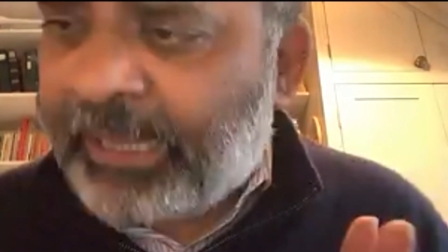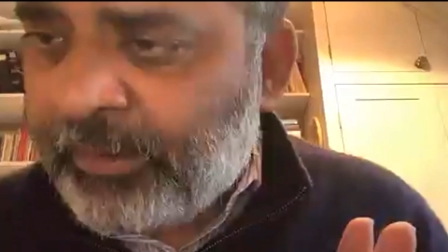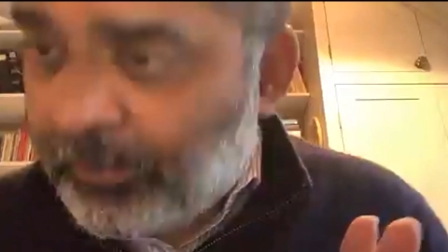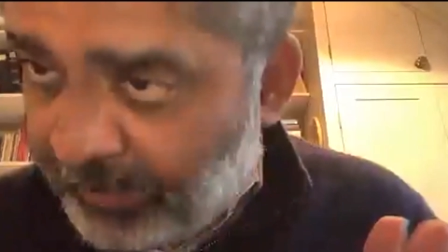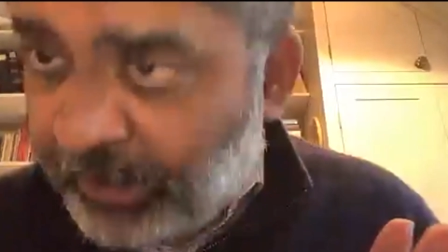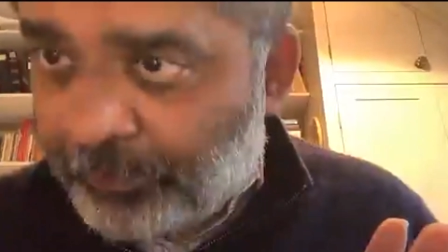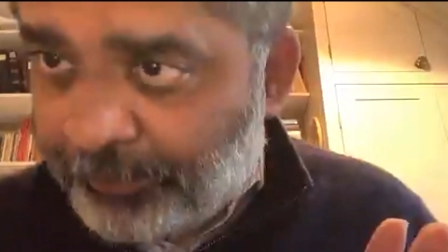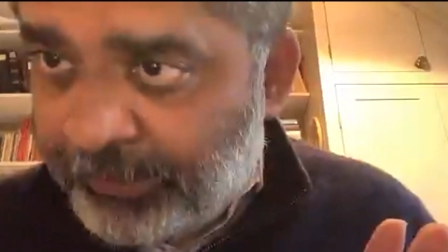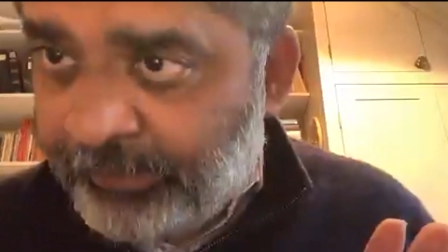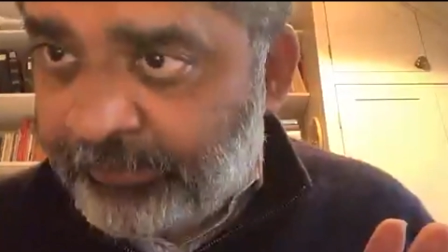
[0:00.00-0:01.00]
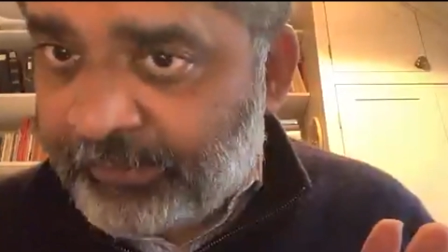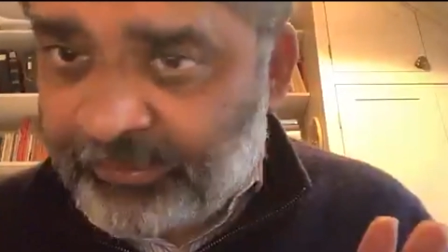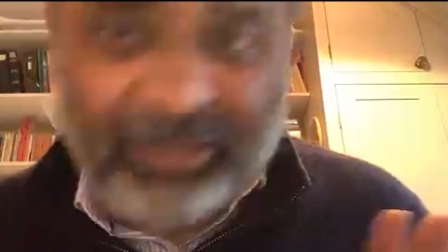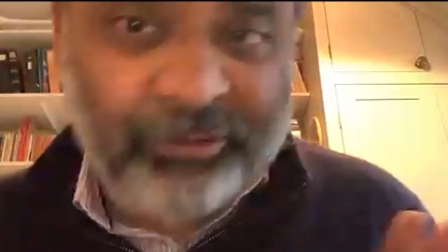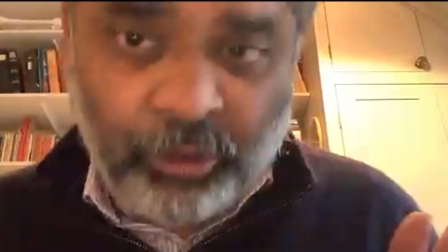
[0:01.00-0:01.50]
big corporates, and that's
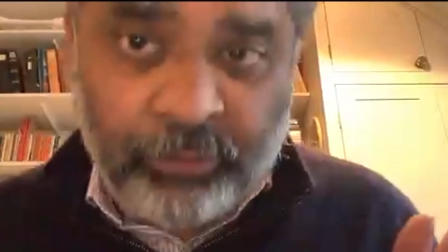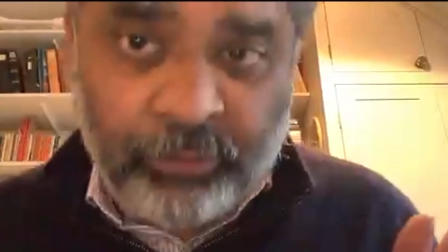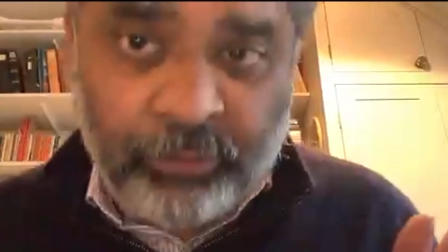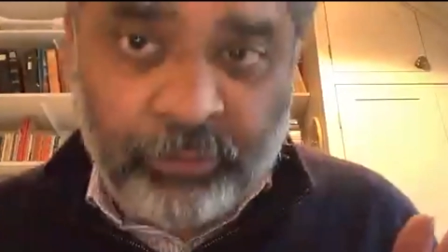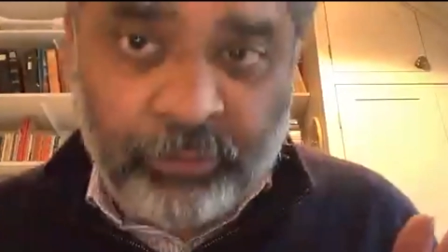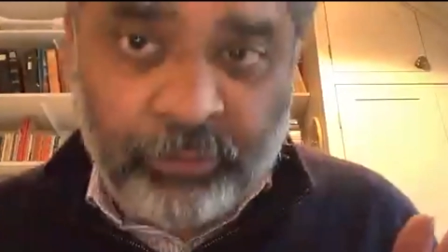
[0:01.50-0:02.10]
good. But